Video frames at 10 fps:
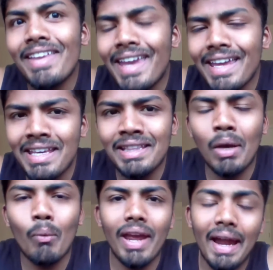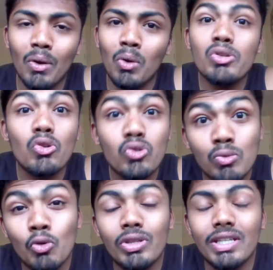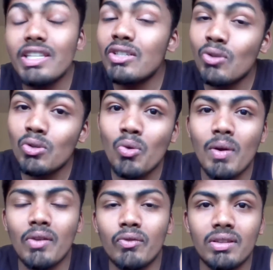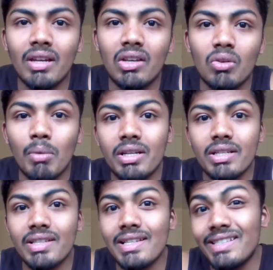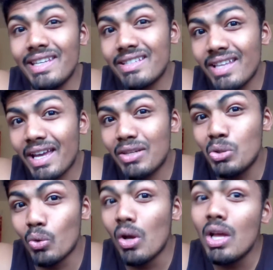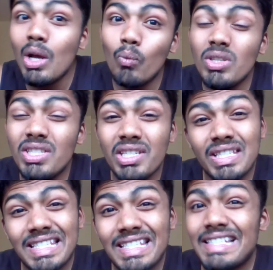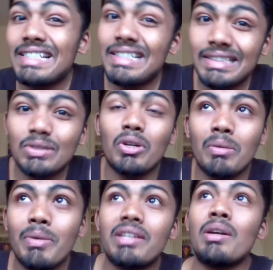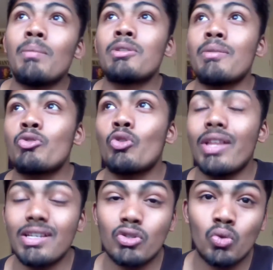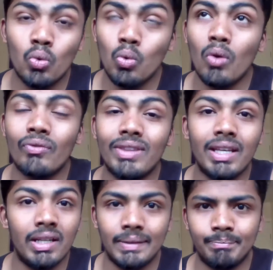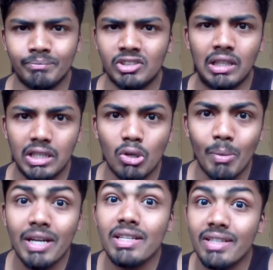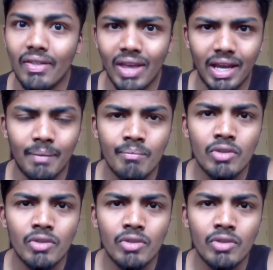getting in the way. And also, Smoothies, he's also one of the three commanders. And she's there too, which is going to be a troublesome. So, there's two of the three commanders are there